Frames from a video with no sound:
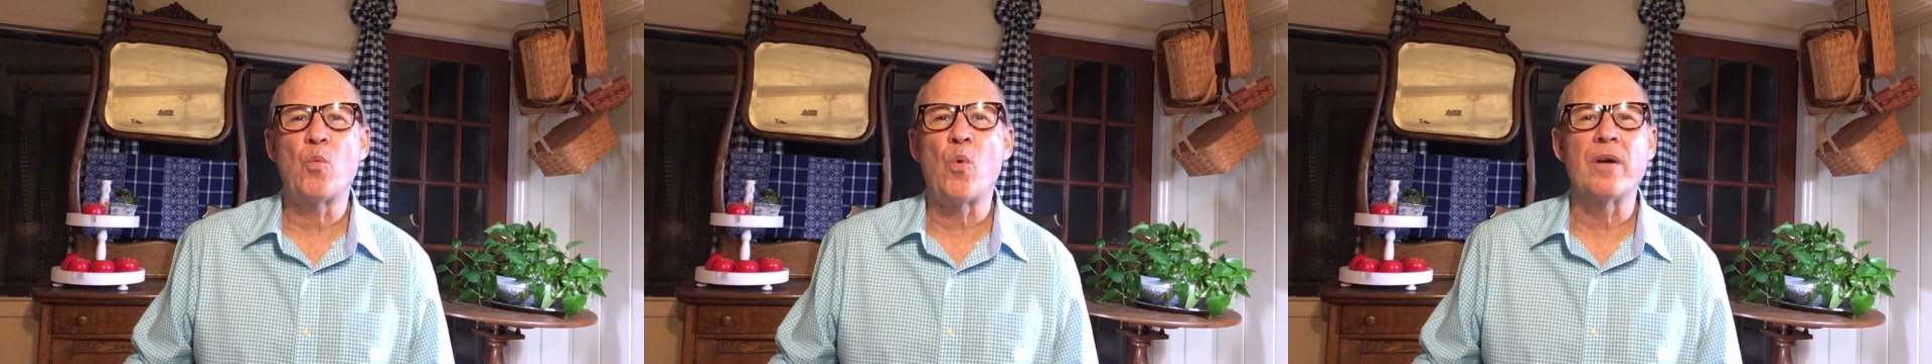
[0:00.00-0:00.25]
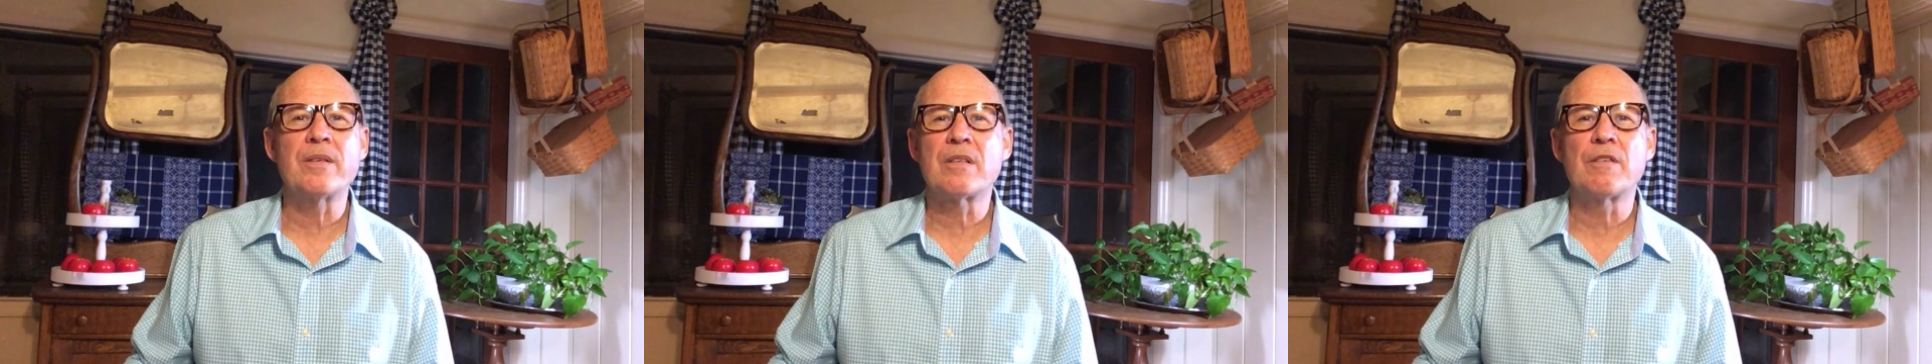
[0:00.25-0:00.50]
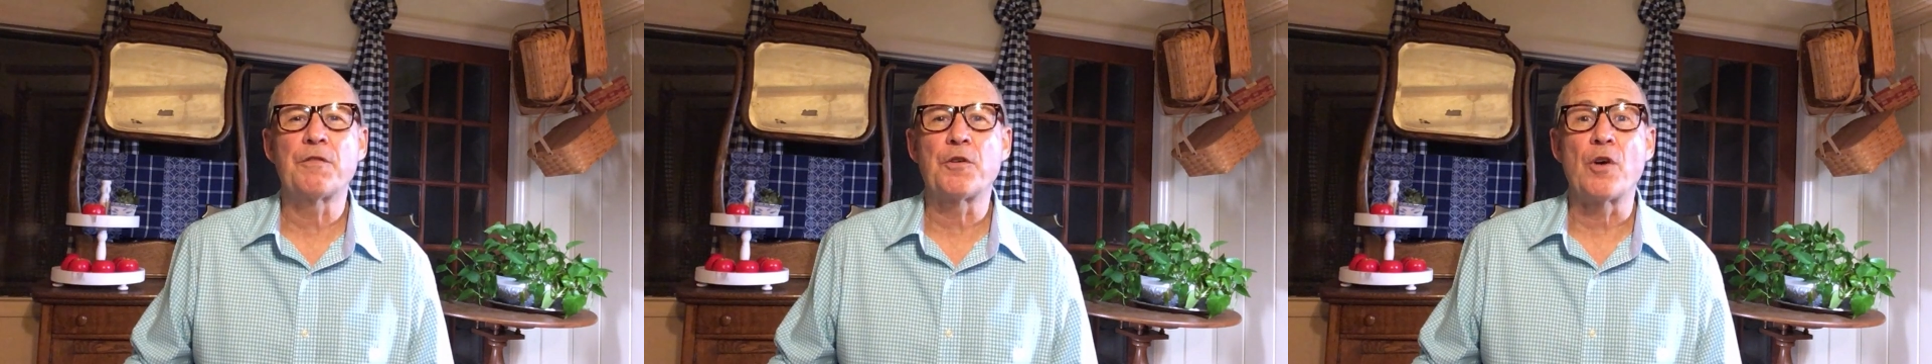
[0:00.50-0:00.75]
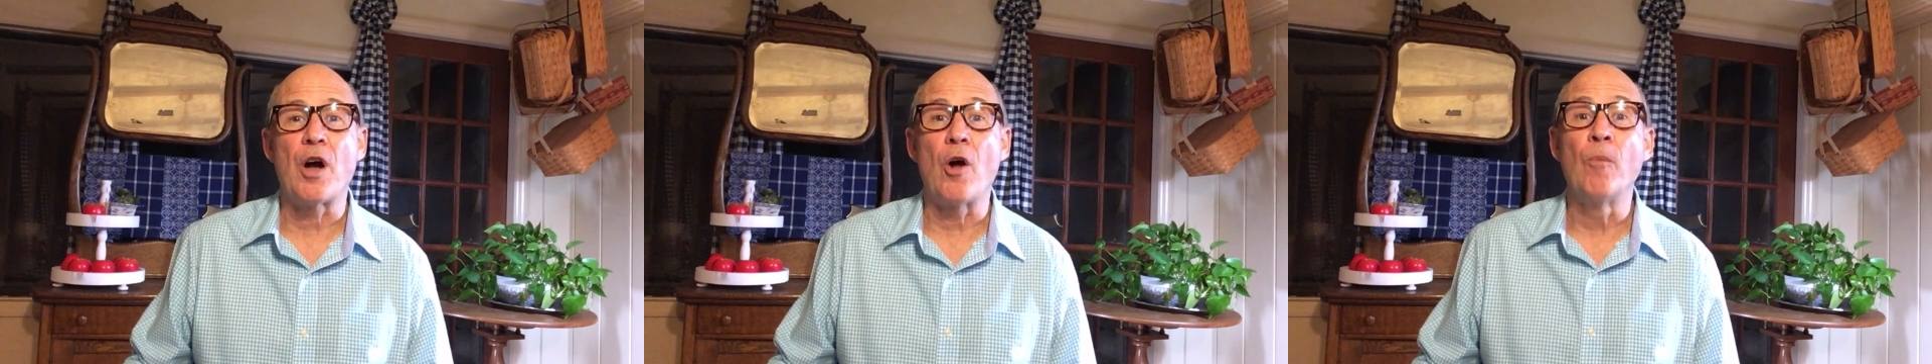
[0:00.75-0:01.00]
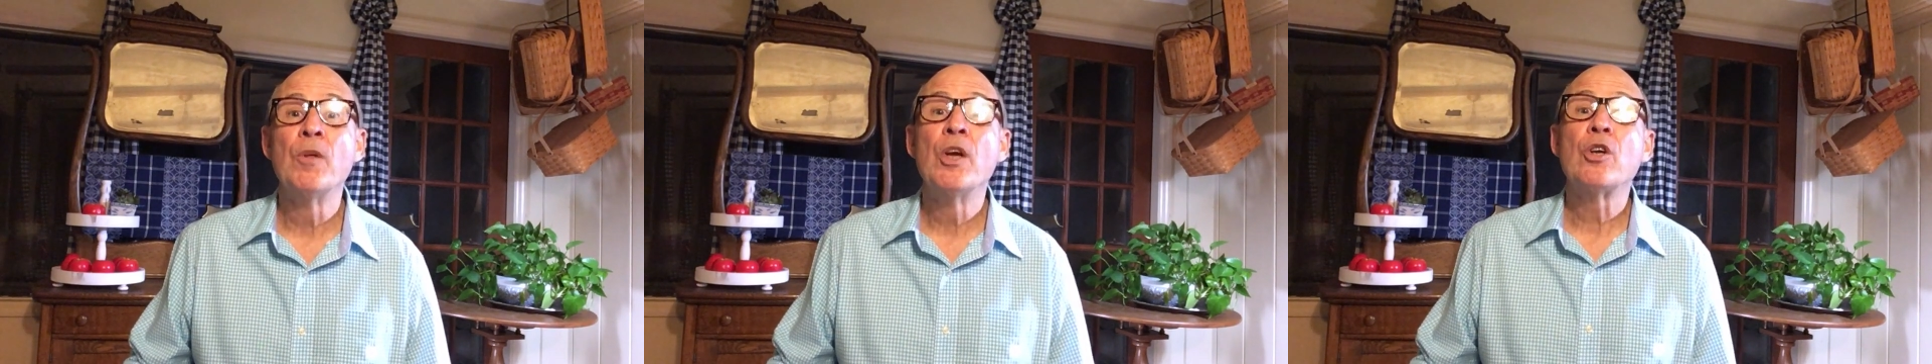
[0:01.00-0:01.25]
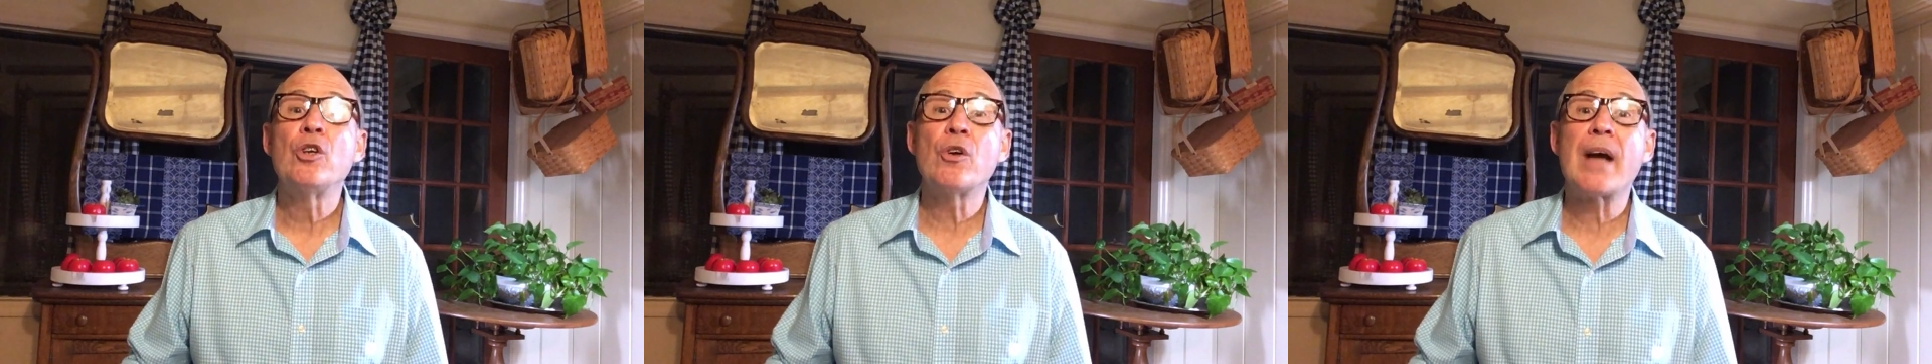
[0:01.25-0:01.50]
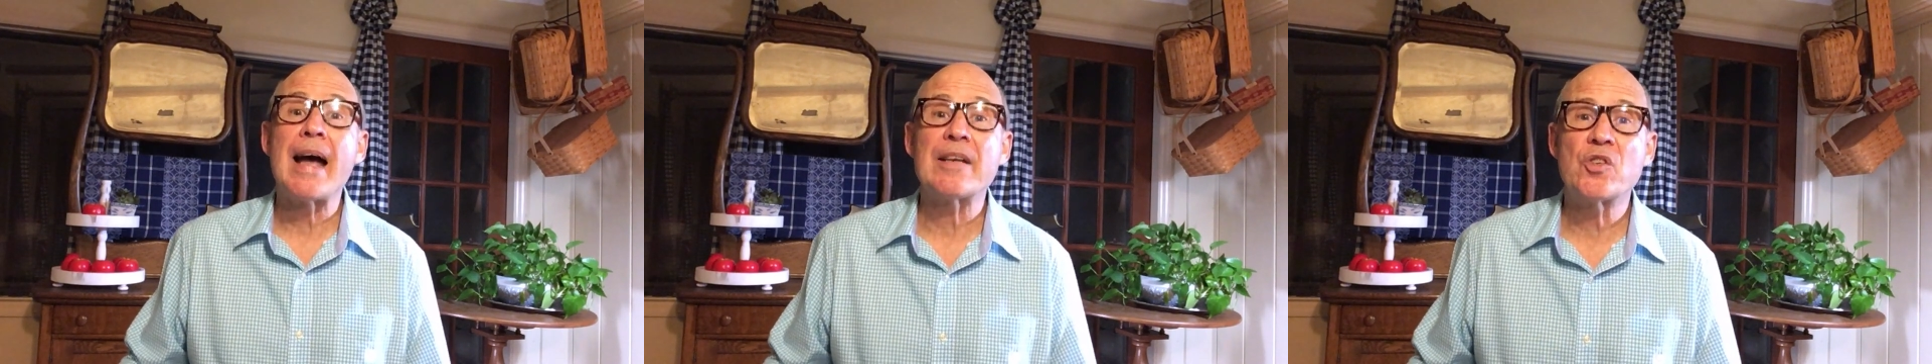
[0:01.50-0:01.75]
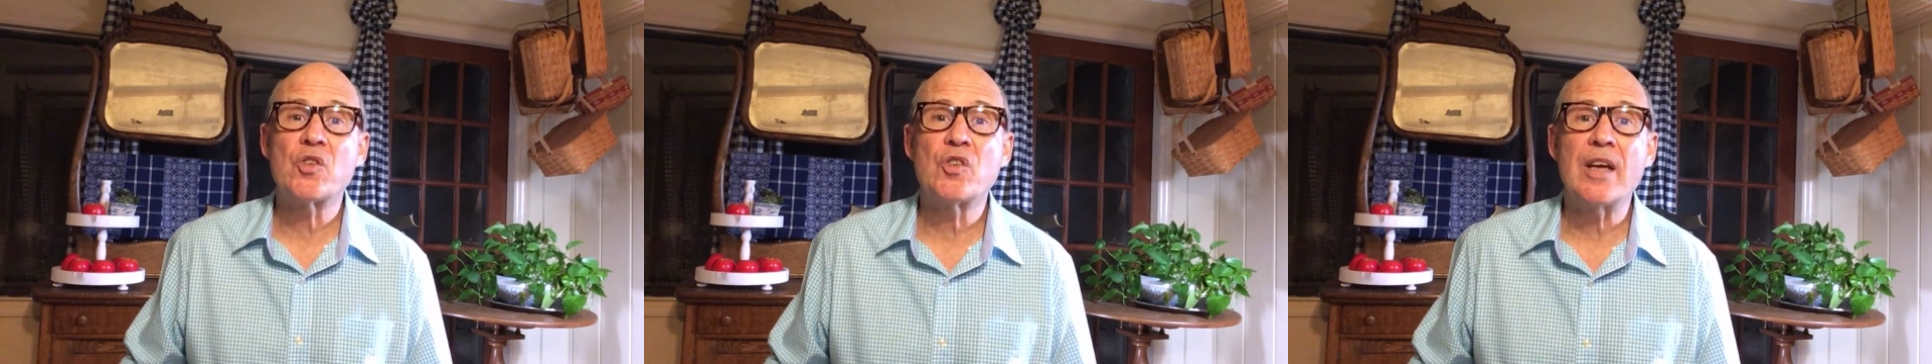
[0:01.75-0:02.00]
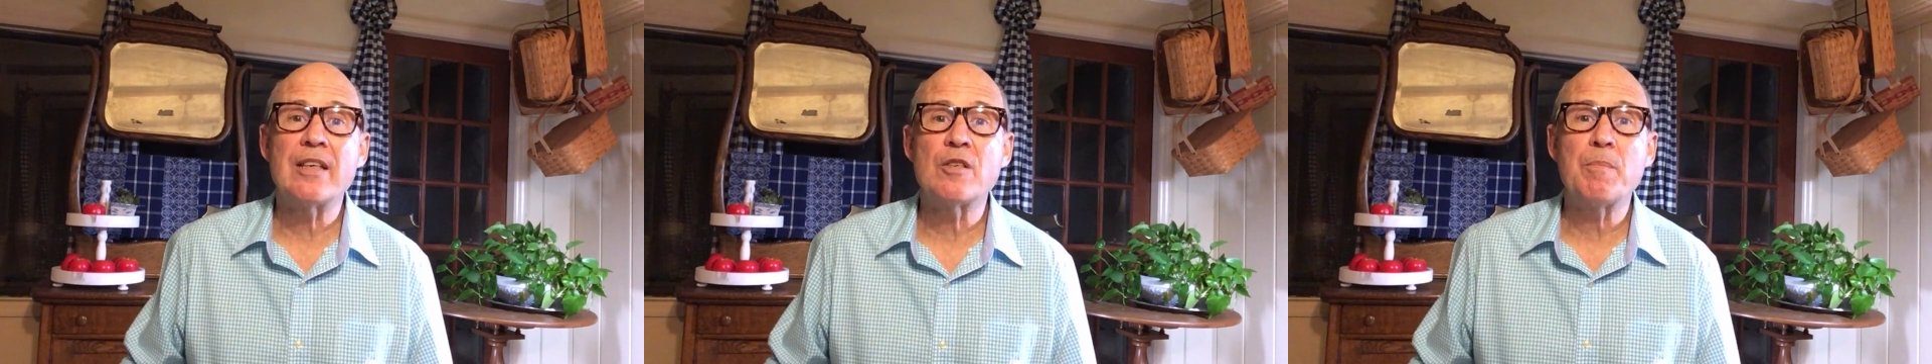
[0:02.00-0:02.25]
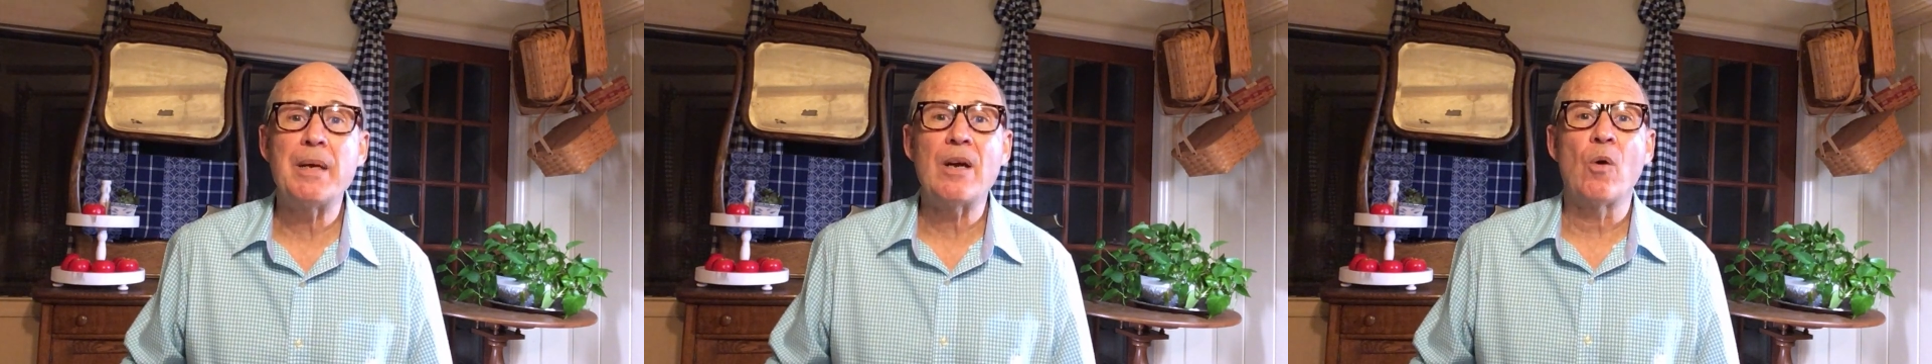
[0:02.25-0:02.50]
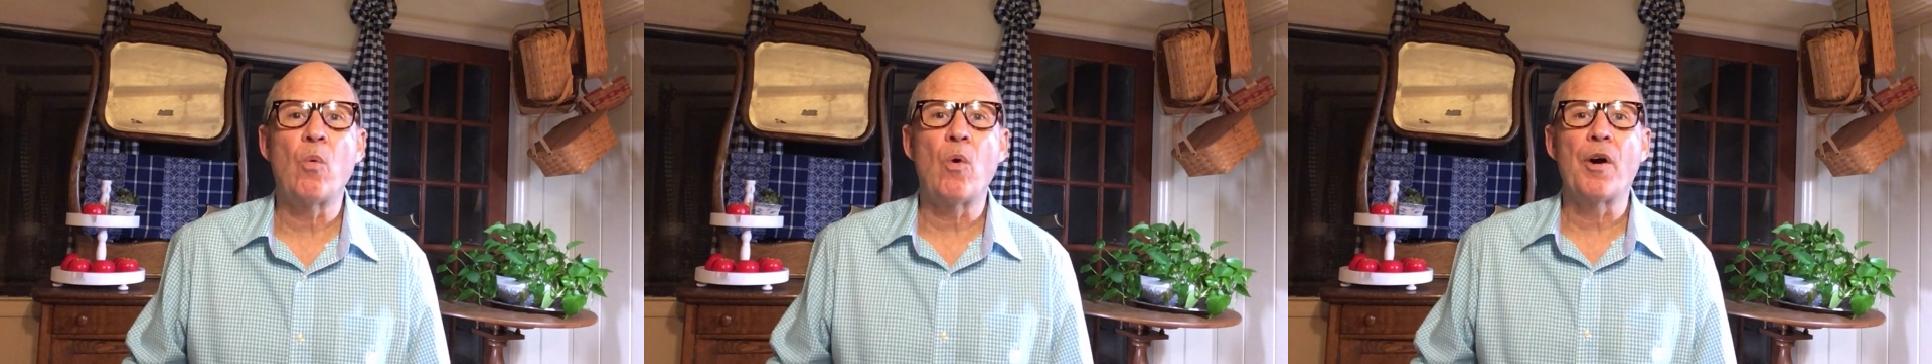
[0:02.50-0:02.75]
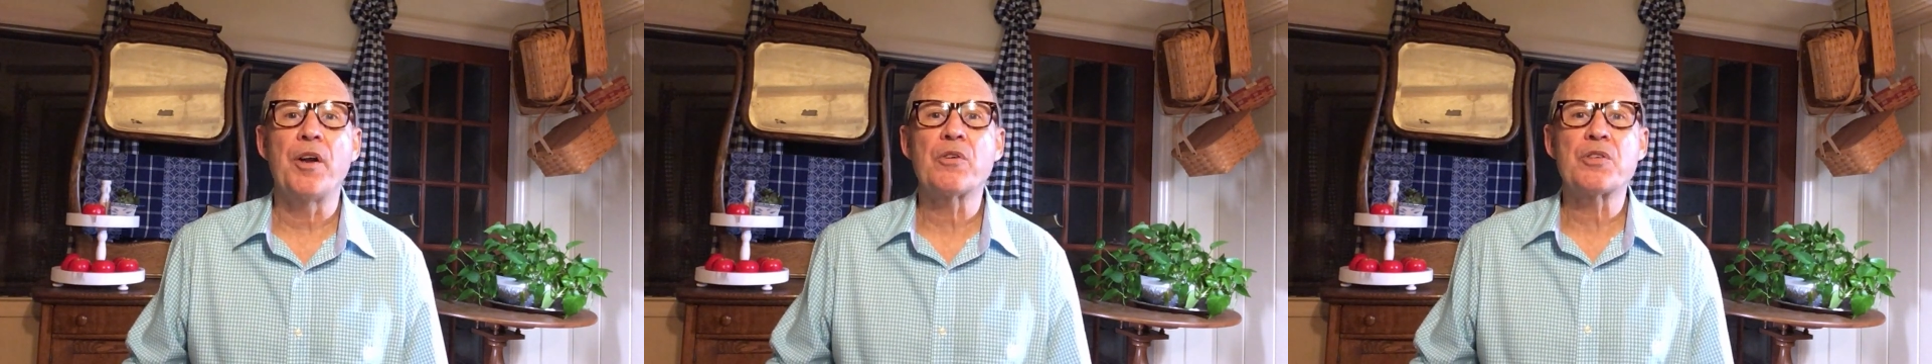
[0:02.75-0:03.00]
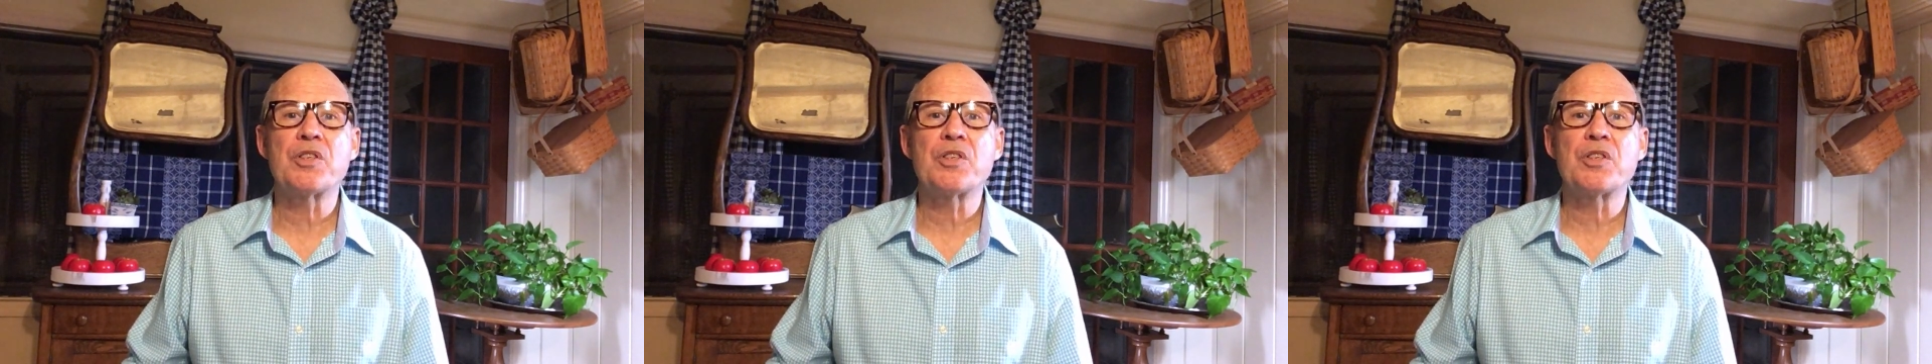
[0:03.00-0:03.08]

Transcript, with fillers: once and for all. You guys send me a warrior,